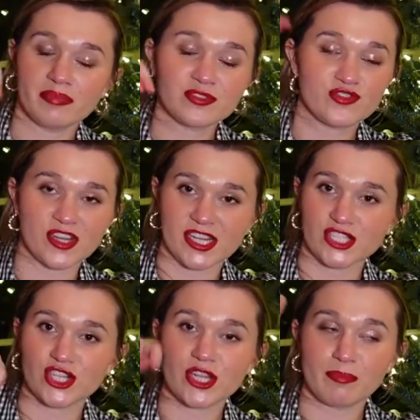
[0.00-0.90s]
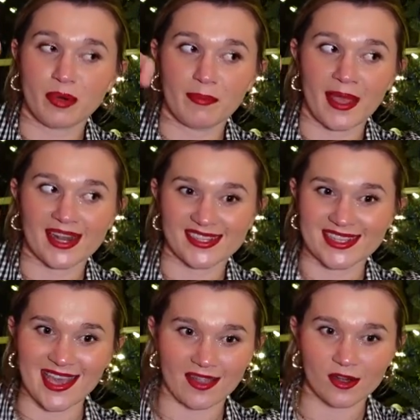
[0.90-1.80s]
strategically put back
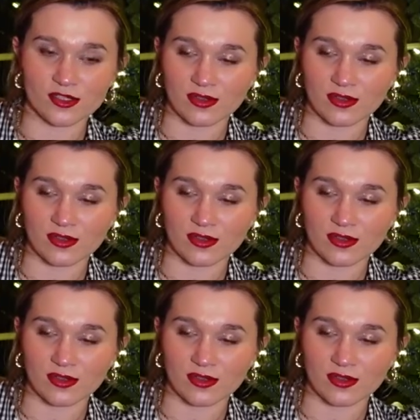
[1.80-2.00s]
together.